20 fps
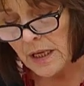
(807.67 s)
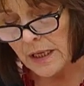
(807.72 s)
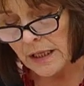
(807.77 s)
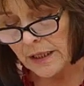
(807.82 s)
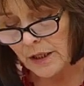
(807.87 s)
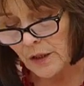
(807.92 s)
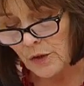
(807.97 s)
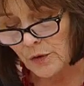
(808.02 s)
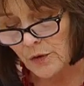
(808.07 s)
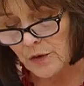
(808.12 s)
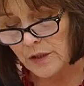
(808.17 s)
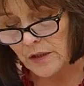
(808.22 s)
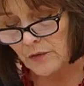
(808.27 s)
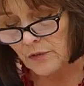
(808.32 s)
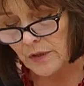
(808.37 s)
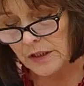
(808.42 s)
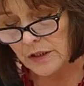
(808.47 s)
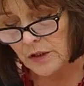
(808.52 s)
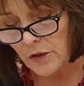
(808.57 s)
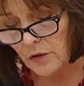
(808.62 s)
including
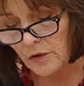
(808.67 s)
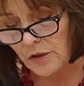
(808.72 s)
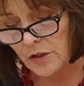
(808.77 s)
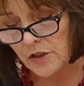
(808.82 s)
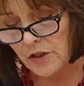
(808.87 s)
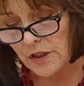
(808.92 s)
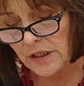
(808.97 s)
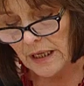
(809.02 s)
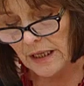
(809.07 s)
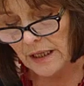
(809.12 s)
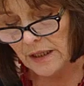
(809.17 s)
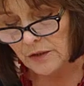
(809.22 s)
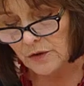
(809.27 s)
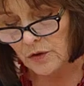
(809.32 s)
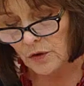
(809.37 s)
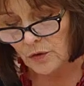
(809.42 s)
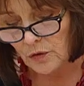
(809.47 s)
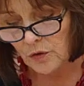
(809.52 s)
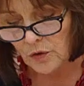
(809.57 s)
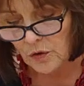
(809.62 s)
radiology
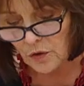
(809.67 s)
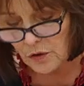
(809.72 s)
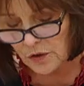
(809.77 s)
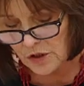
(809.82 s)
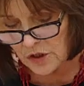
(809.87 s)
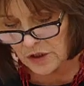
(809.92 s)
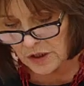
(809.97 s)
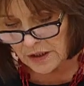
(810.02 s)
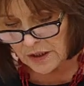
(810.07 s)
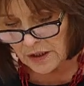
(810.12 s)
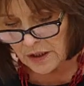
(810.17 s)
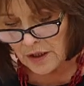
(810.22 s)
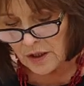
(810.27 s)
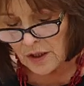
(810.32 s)
and oncology.